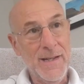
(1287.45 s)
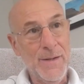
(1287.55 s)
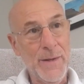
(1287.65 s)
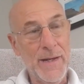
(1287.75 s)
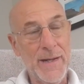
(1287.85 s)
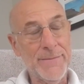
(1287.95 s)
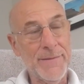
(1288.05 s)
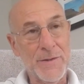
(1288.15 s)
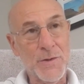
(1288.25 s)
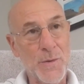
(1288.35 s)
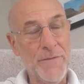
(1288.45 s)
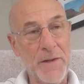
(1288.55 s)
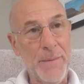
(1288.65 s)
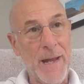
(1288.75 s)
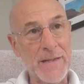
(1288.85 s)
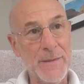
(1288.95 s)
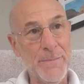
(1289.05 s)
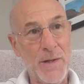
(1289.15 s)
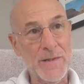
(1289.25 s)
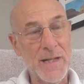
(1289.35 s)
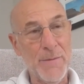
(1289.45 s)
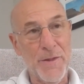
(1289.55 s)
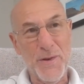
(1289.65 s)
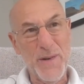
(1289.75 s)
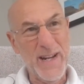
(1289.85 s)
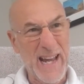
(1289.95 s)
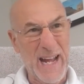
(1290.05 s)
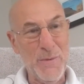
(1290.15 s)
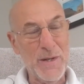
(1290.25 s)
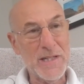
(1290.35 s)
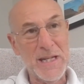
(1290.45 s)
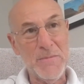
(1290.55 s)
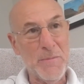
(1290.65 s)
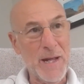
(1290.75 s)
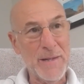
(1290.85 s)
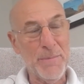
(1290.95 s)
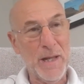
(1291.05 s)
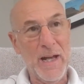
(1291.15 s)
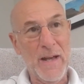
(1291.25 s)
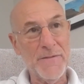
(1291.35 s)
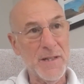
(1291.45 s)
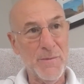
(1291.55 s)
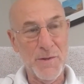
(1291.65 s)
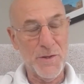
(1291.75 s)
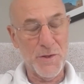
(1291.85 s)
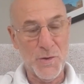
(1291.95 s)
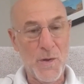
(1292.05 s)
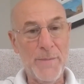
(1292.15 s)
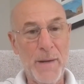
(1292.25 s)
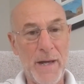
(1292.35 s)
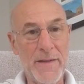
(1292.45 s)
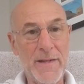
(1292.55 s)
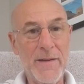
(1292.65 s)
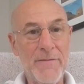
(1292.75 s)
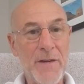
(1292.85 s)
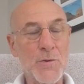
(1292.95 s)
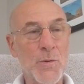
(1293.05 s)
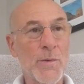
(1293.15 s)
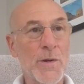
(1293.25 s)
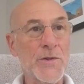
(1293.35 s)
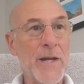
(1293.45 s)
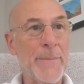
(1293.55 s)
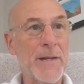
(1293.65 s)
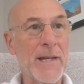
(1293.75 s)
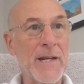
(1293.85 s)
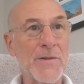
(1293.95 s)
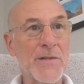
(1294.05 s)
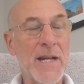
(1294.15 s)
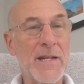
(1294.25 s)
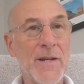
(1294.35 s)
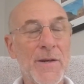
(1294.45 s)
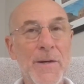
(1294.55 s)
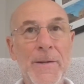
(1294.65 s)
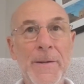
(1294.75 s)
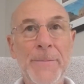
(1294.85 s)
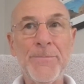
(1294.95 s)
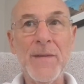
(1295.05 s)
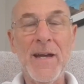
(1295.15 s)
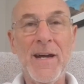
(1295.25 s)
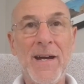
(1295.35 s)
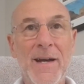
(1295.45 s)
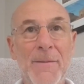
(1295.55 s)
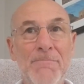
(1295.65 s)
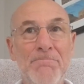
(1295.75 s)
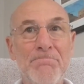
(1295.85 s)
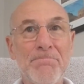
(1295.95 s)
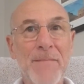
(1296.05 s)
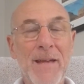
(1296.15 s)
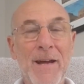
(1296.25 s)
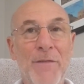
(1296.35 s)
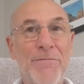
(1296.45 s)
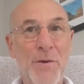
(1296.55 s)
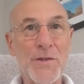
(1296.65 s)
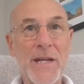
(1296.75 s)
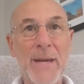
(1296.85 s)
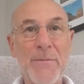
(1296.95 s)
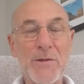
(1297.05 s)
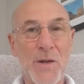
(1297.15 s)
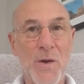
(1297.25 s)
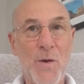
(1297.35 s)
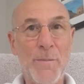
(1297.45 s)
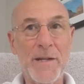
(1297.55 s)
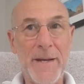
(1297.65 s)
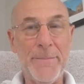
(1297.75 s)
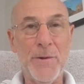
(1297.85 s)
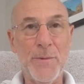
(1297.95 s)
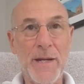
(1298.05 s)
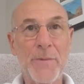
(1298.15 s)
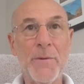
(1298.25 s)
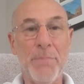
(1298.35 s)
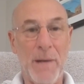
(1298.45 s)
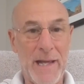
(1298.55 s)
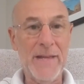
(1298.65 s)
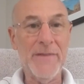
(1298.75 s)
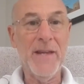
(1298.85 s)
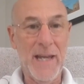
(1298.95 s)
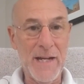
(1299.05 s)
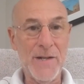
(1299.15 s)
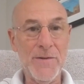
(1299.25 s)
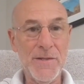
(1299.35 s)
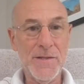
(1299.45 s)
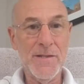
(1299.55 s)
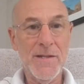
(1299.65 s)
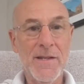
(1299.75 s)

We had a terrific basketball team, a 39-win team that made the playoffs and then were destroyed by the eventual world champion Lakers that year. Our first game was at home at Kemper Arena. We're playing the Lakers.